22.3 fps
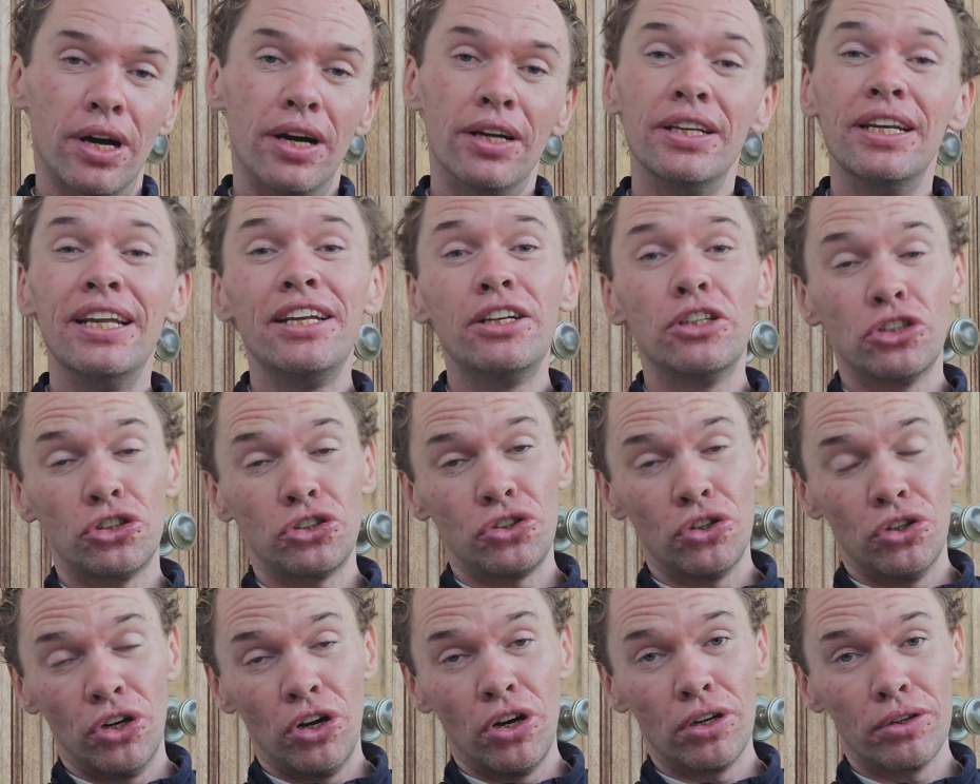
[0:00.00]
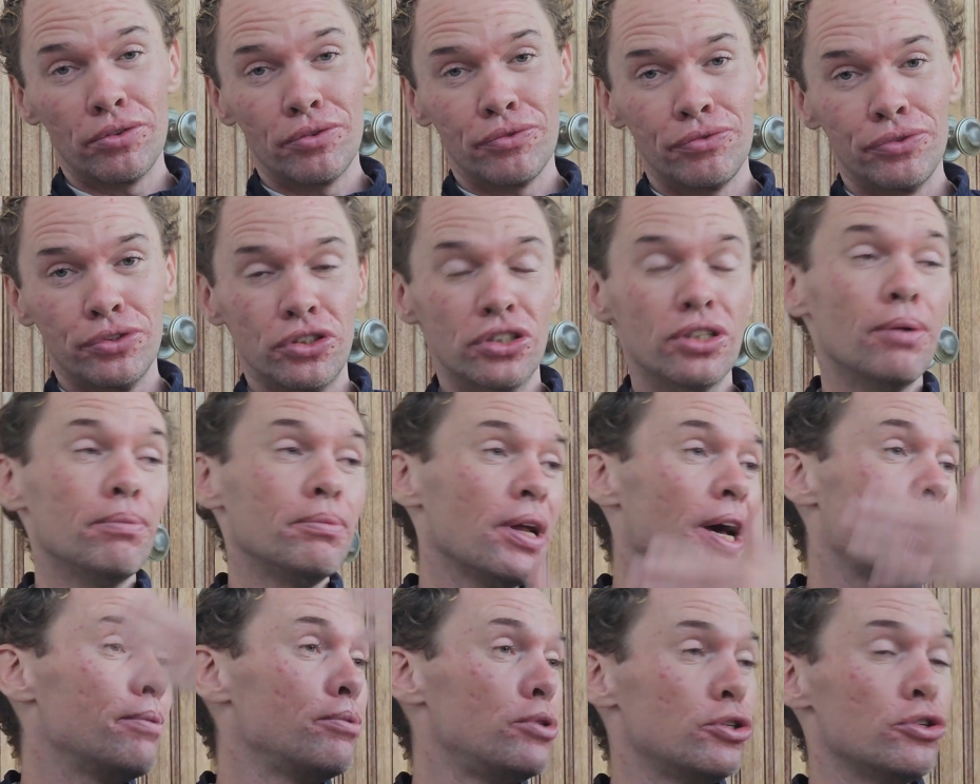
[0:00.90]
I need a stenographer.
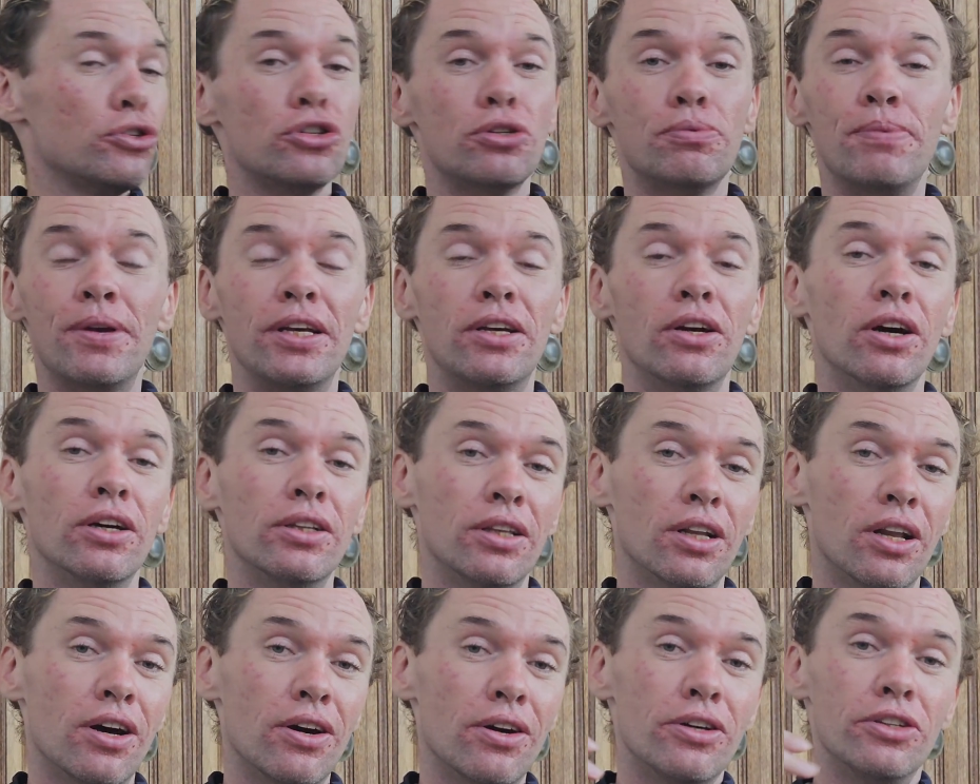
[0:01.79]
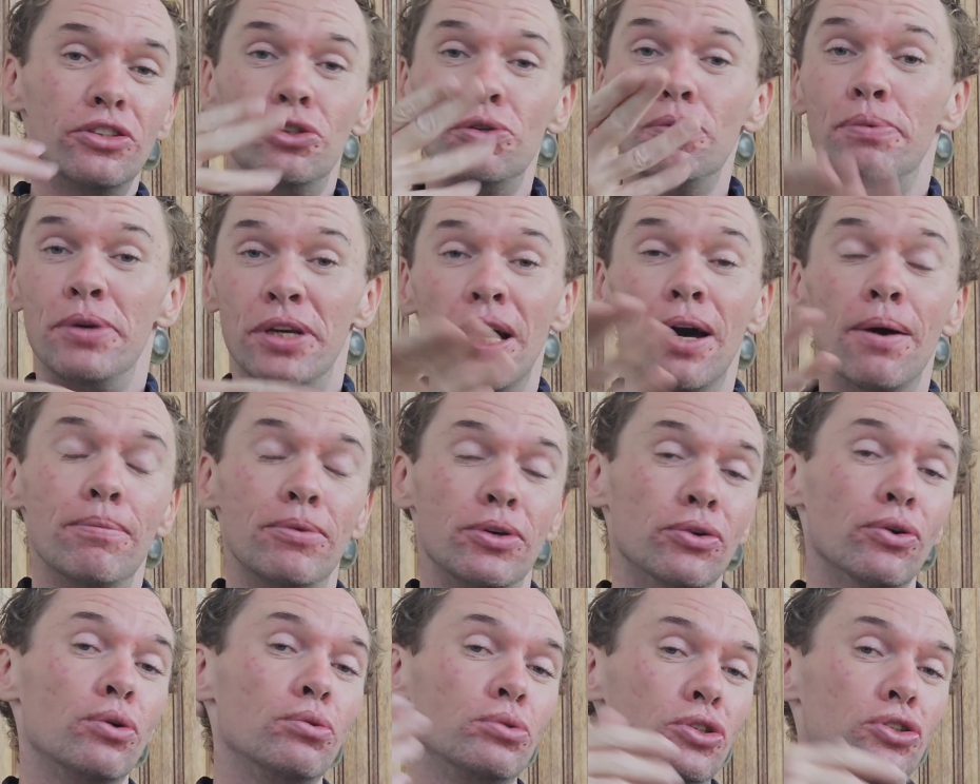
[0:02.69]
Sometimes you just speak out loud, you become
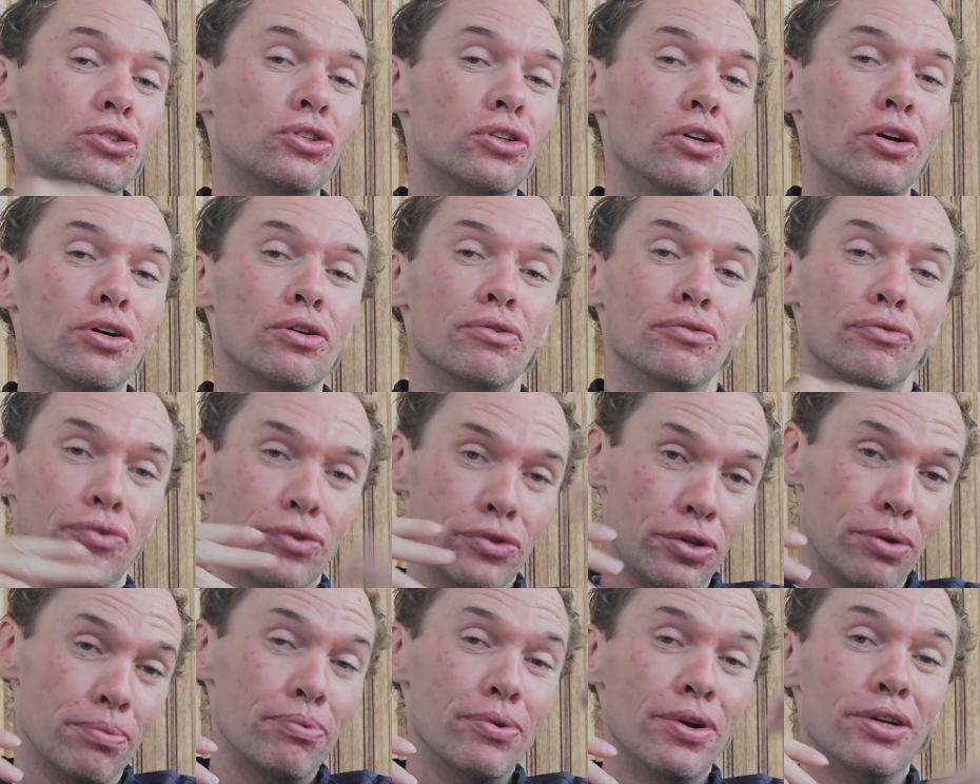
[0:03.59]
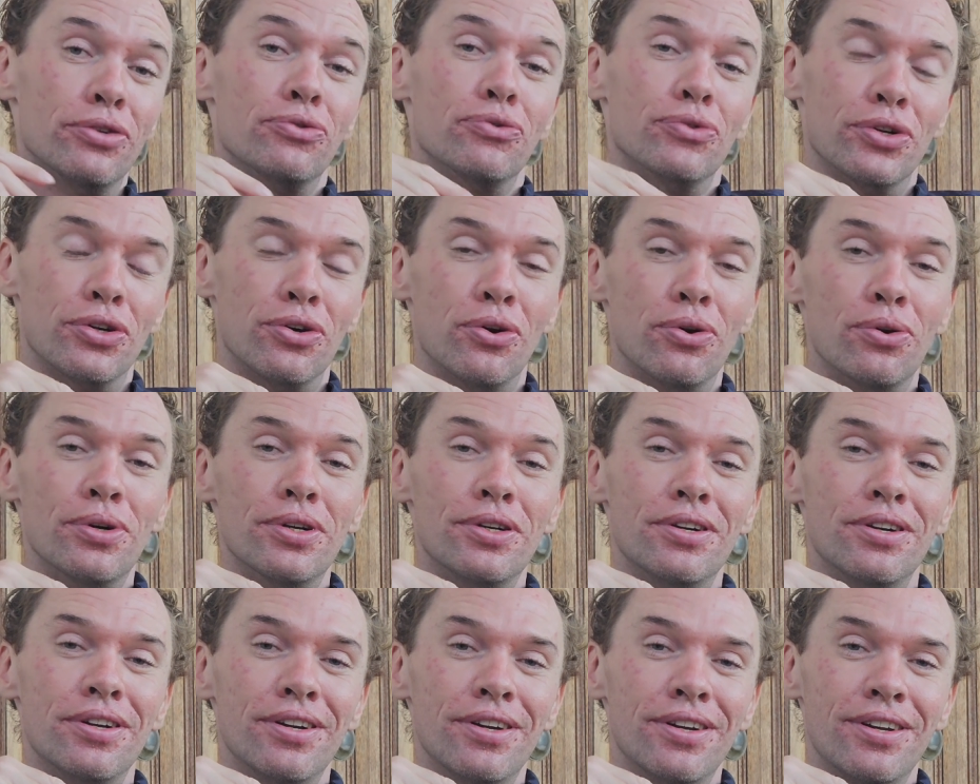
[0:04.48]
your own stenographer, you press
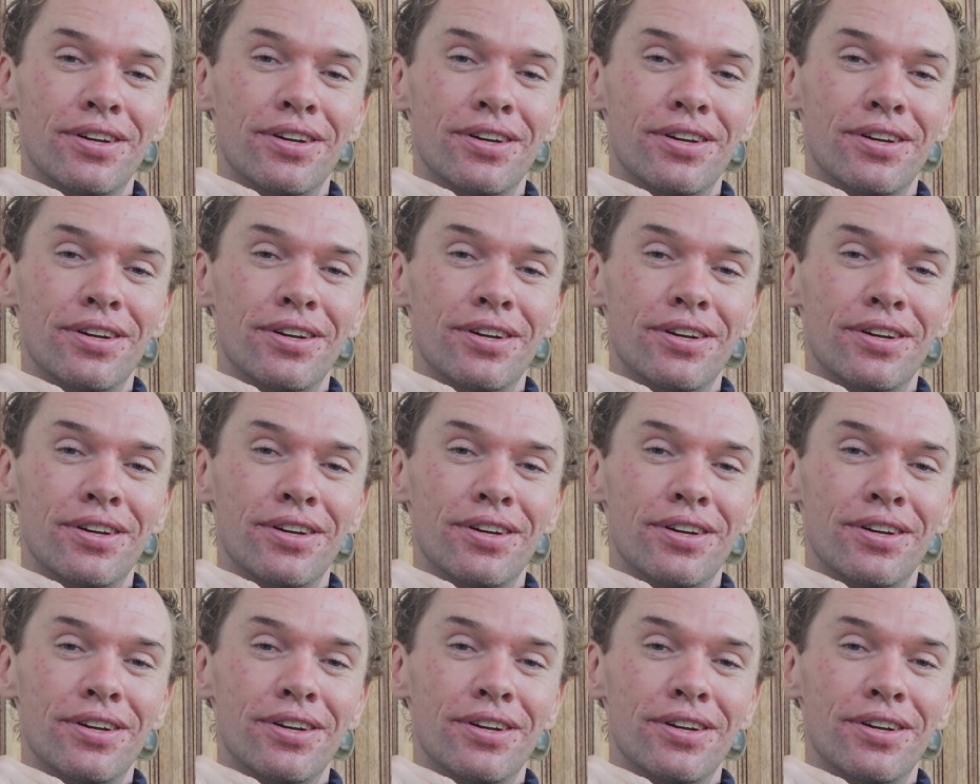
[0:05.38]
record.